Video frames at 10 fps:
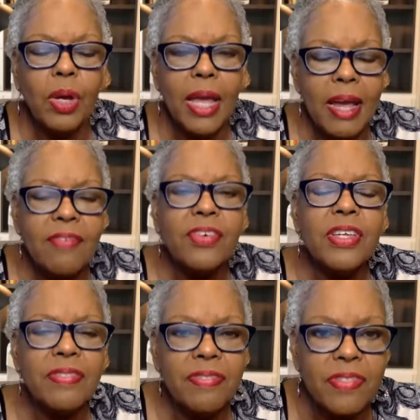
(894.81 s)

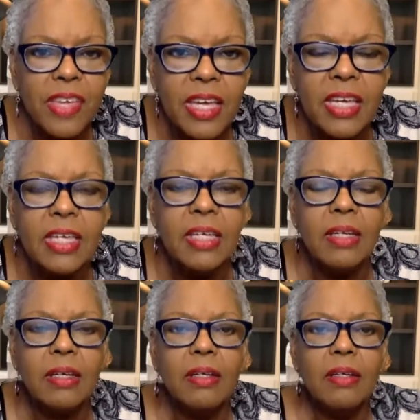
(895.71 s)
everything